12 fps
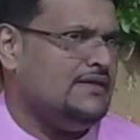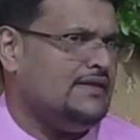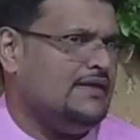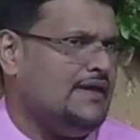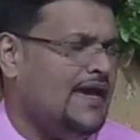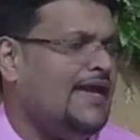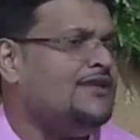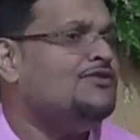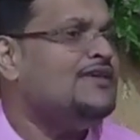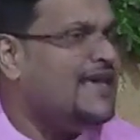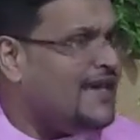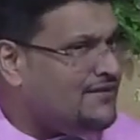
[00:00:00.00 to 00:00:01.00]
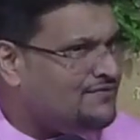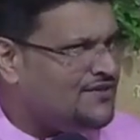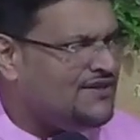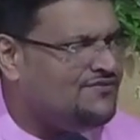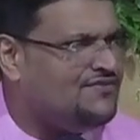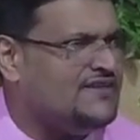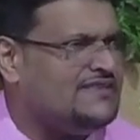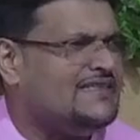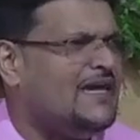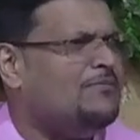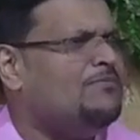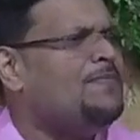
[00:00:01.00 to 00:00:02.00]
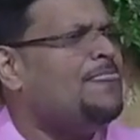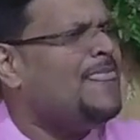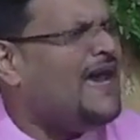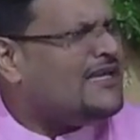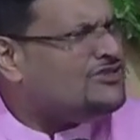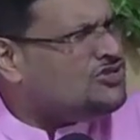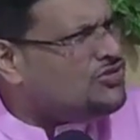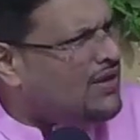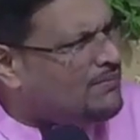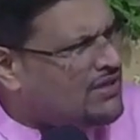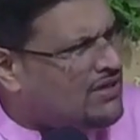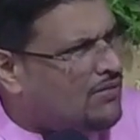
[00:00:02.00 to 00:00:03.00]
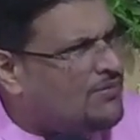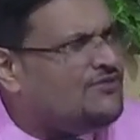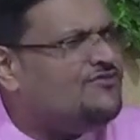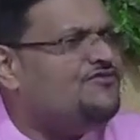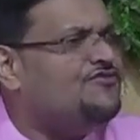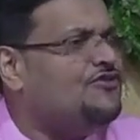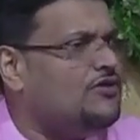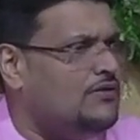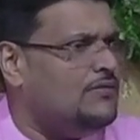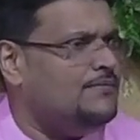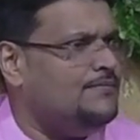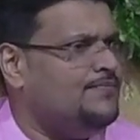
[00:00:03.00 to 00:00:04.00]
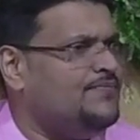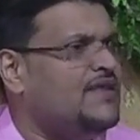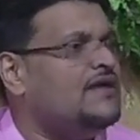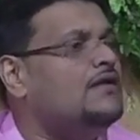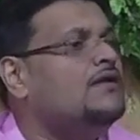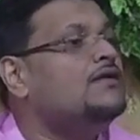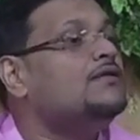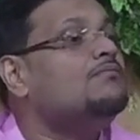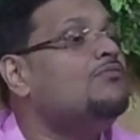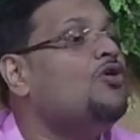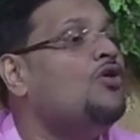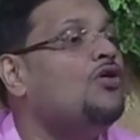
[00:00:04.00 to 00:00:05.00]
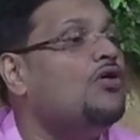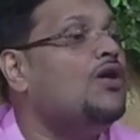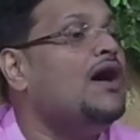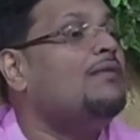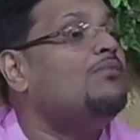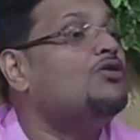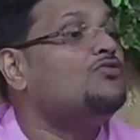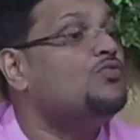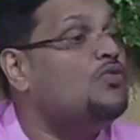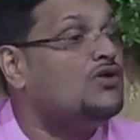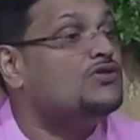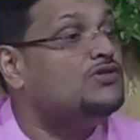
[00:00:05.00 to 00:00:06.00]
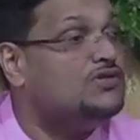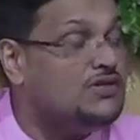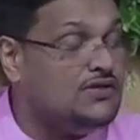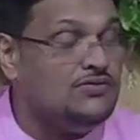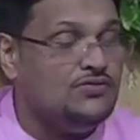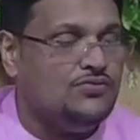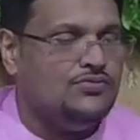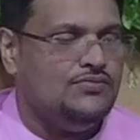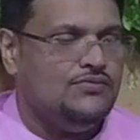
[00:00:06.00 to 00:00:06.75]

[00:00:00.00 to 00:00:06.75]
And you hear it for the first time. As you are becoming full, learn more about what you didn't know.